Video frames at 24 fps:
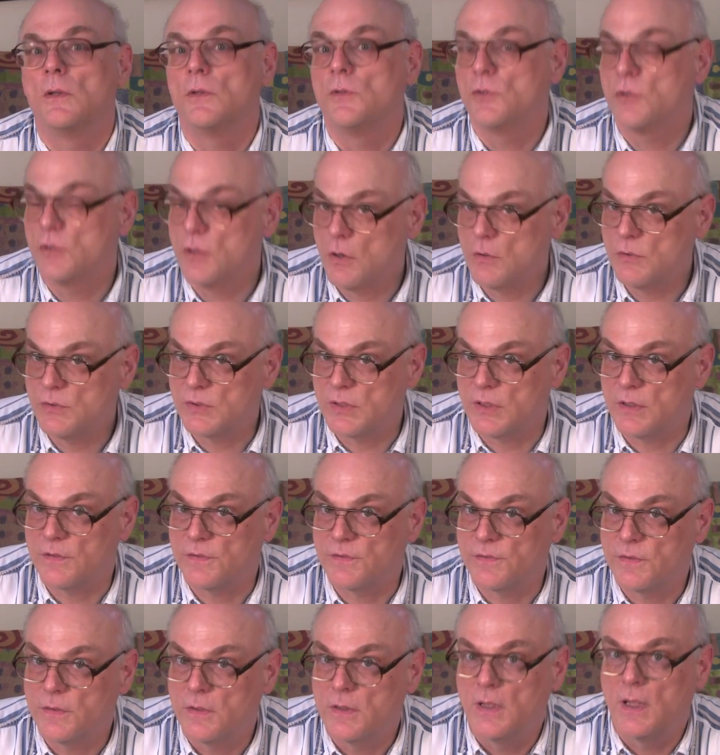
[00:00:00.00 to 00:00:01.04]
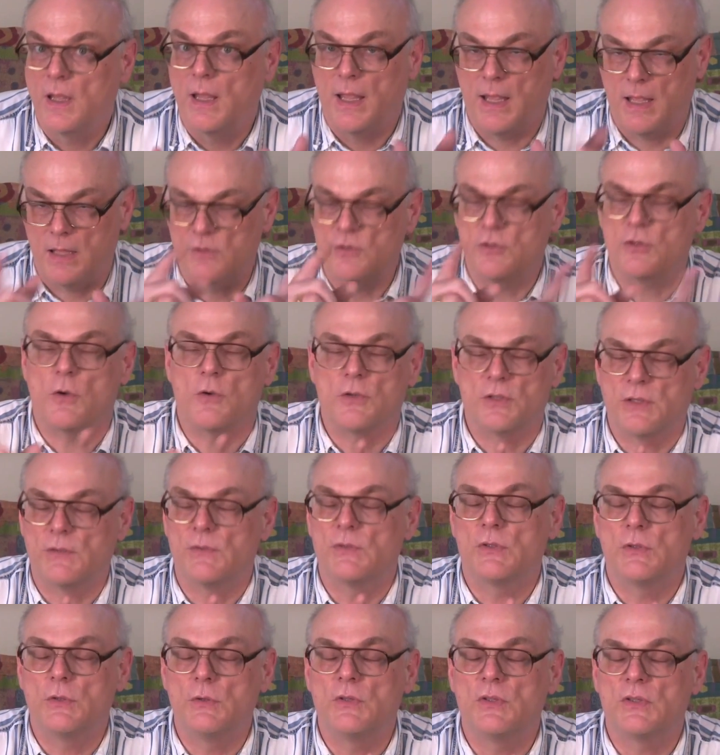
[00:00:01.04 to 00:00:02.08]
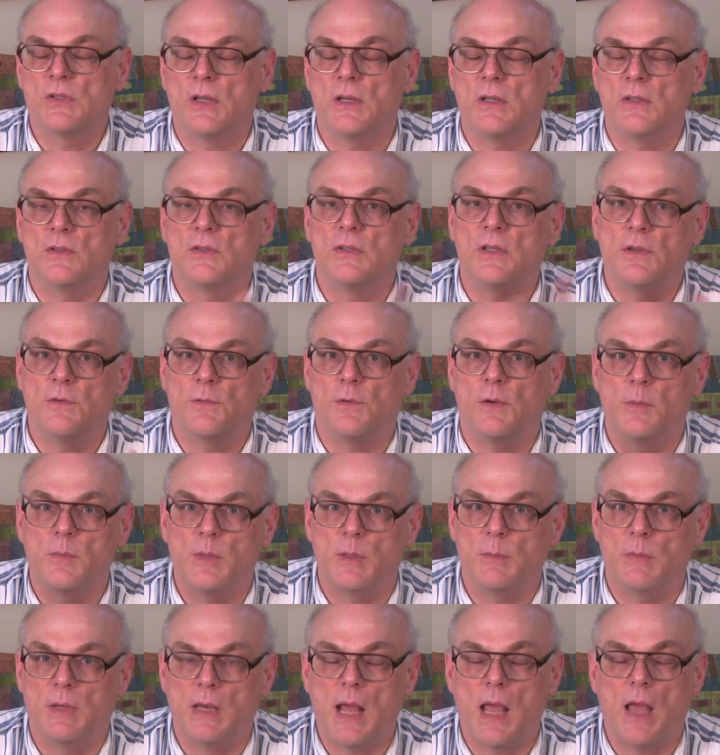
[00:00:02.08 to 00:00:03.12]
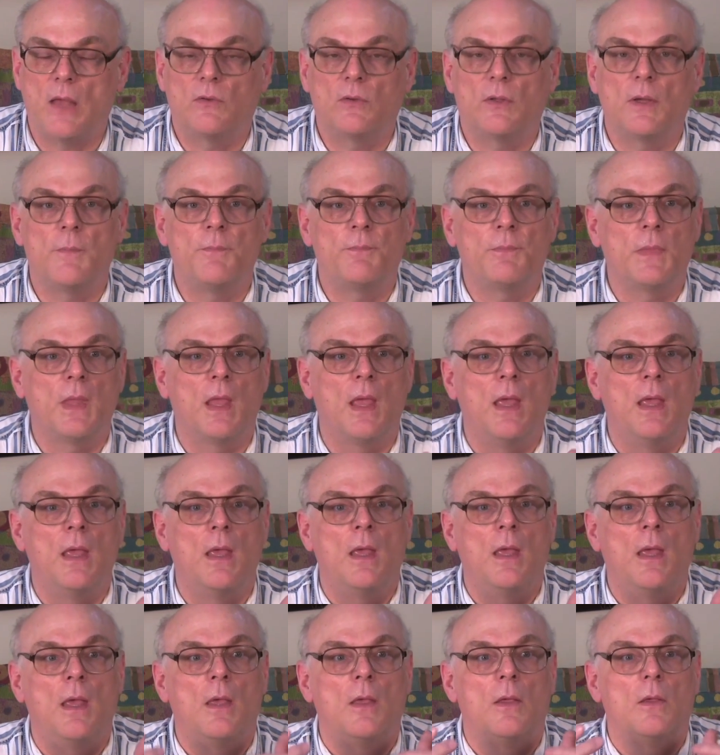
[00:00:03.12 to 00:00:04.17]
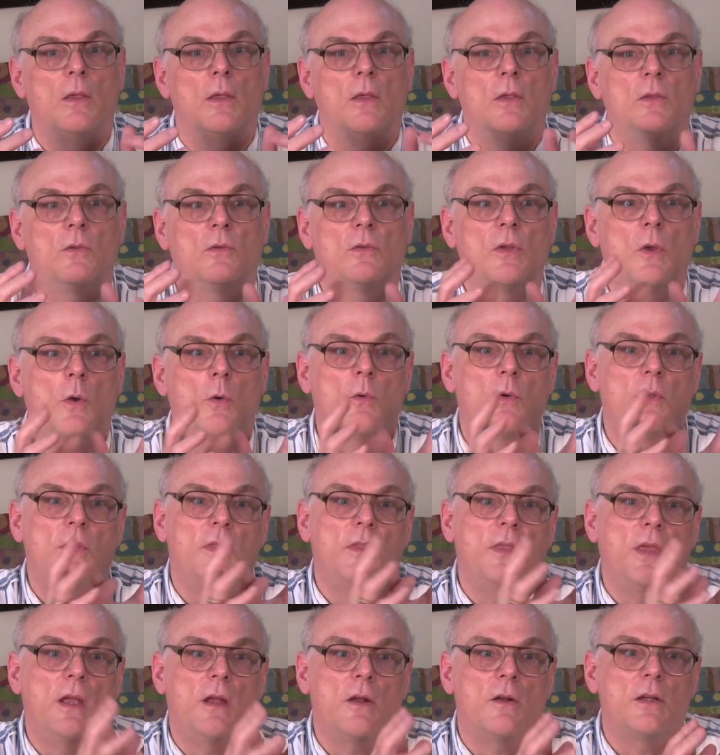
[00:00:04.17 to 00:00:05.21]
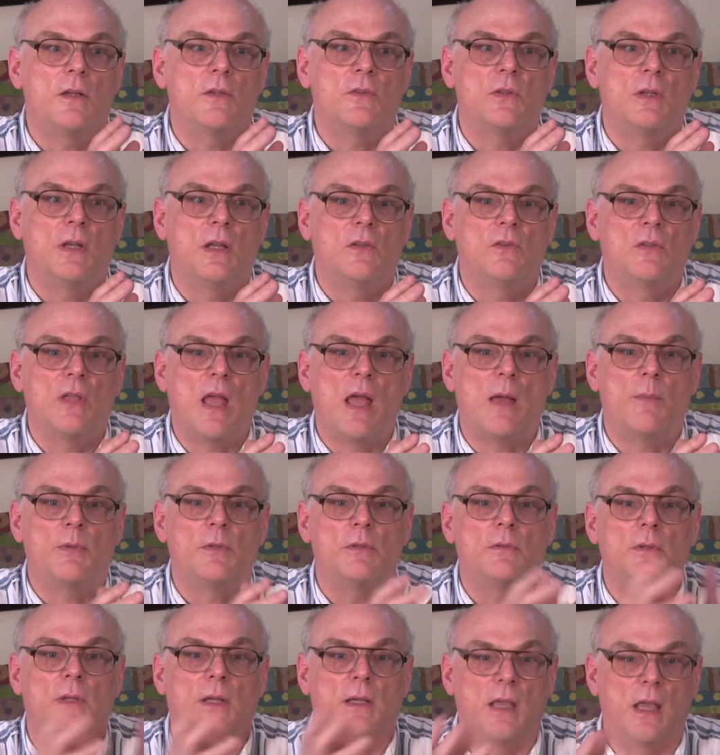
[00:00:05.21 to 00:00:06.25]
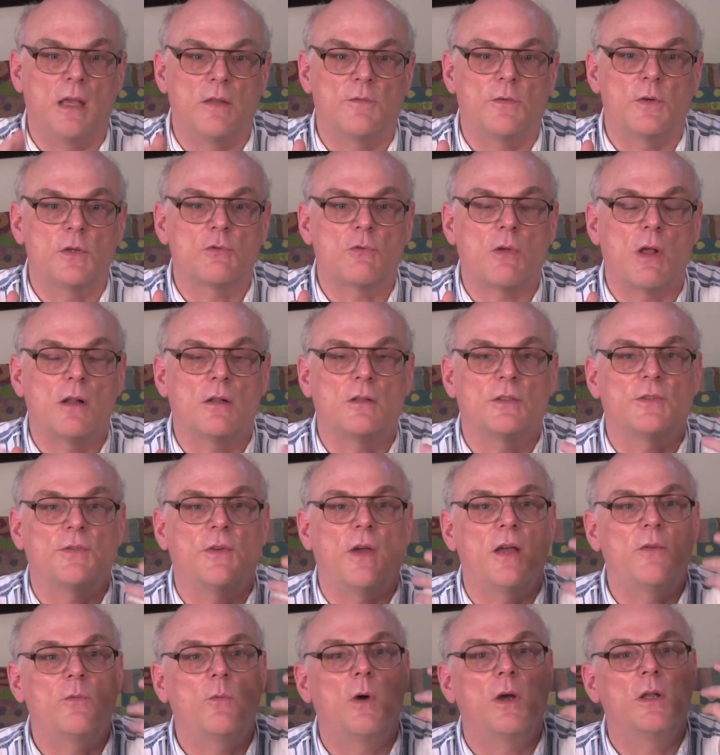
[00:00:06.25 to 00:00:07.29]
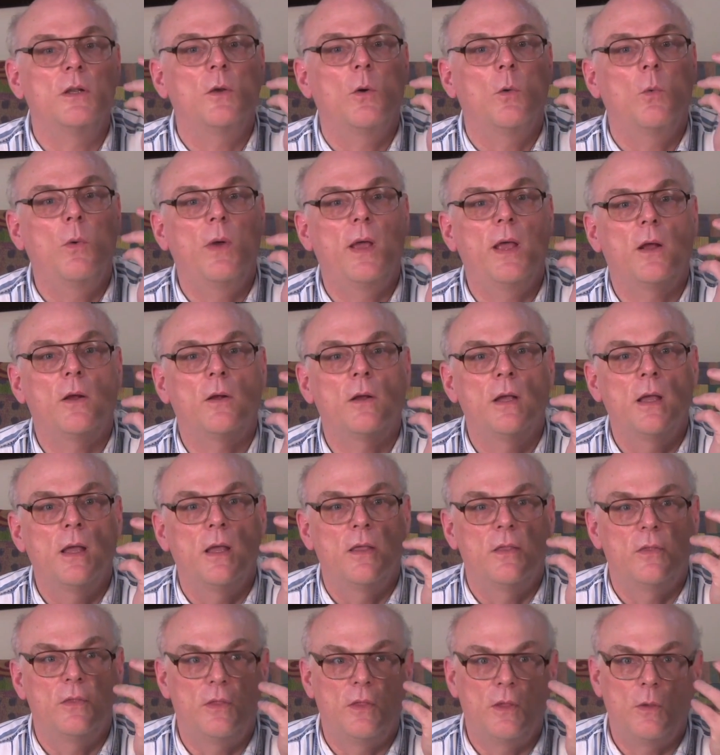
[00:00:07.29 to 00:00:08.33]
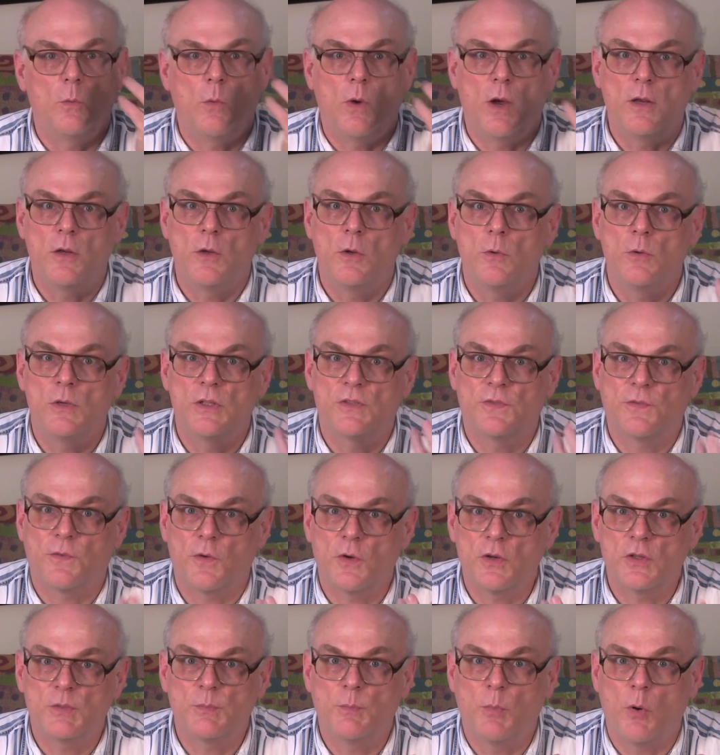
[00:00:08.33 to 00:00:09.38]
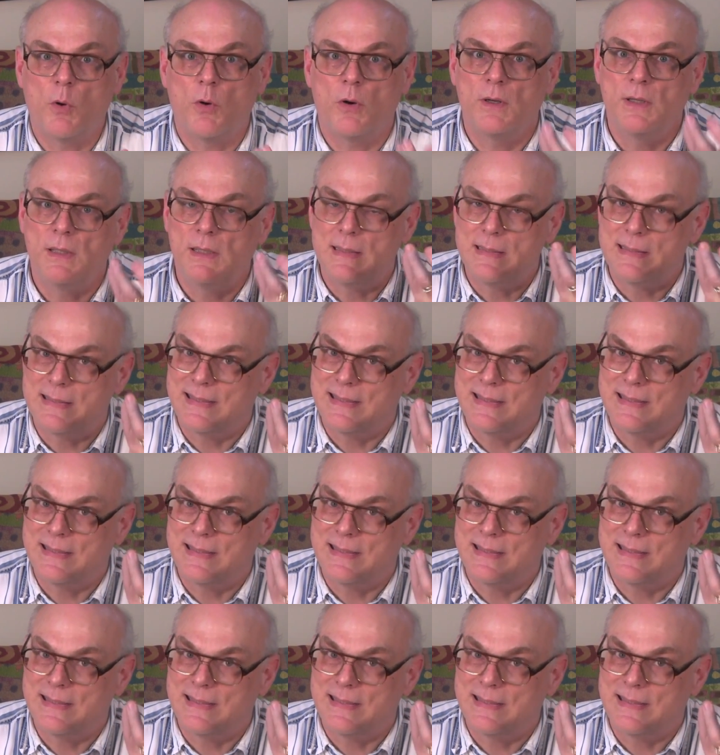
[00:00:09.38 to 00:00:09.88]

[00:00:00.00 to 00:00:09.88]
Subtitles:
Joseph, and Joseph's two sons, Ephraim and Manasseh. So there is an example, again, 1 Chronicles 5:1, where the one who is firstborn in